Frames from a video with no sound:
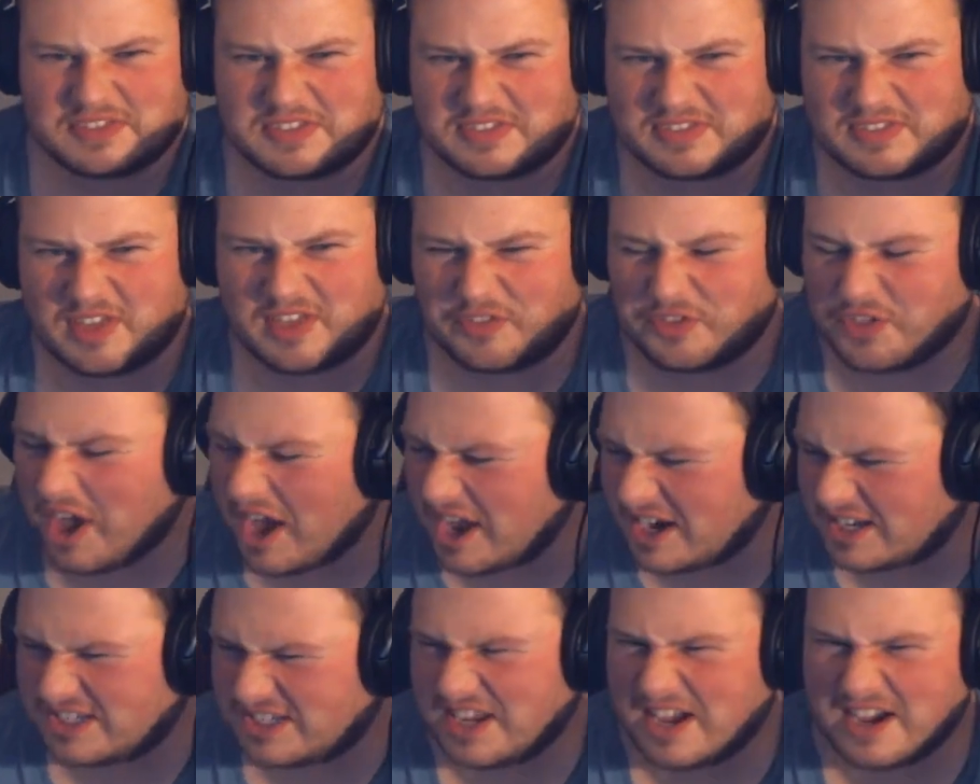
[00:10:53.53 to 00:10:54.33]
You're not going to
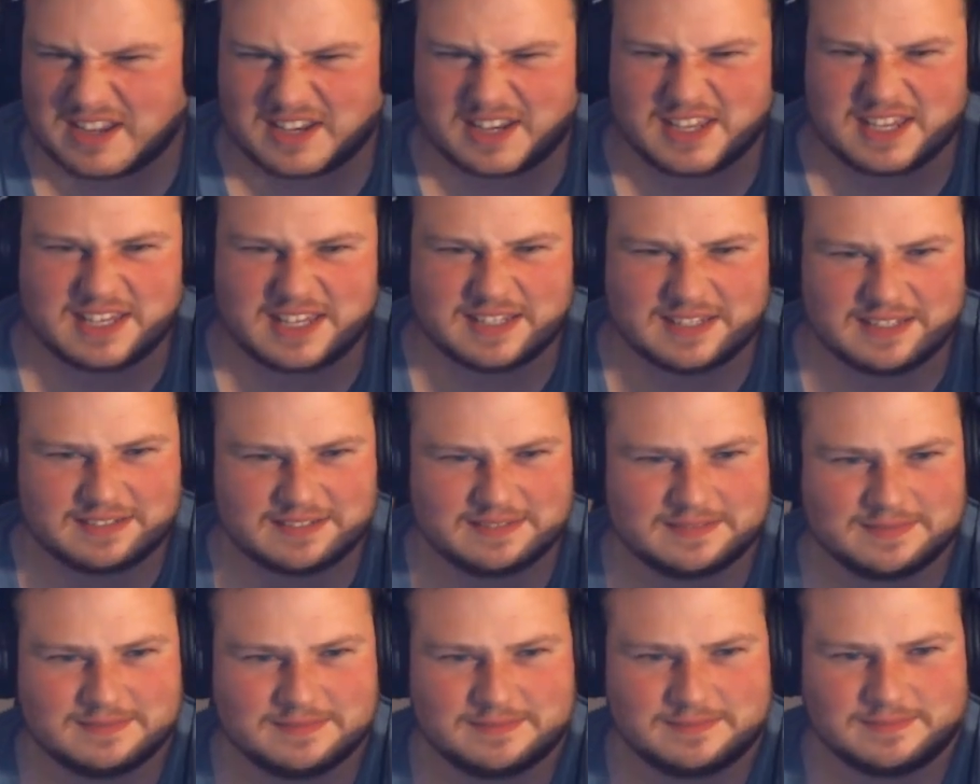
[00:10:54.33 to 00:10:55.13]
get the thought is ugly on
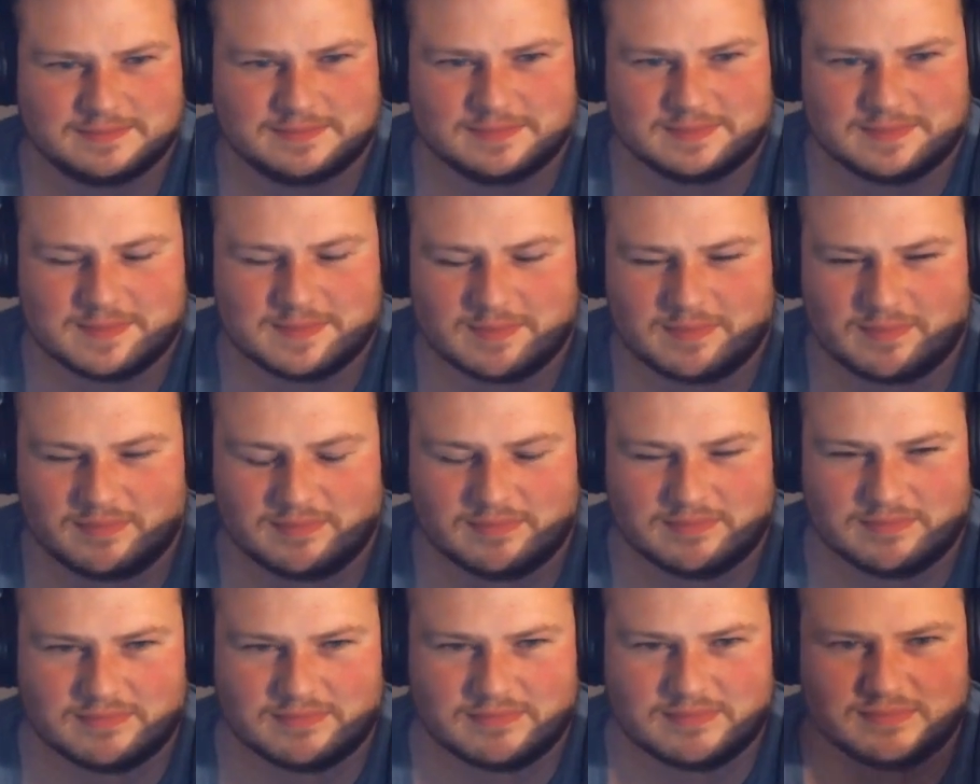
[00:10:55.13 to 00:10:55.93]
that, on that,
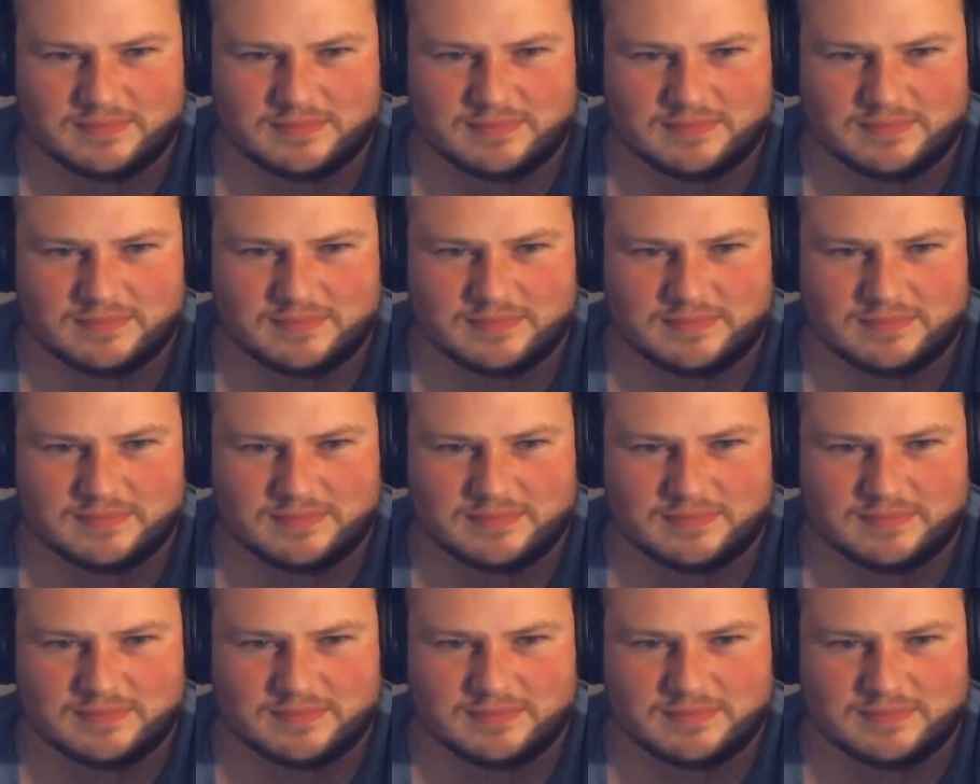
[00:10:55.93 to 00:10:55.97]
design.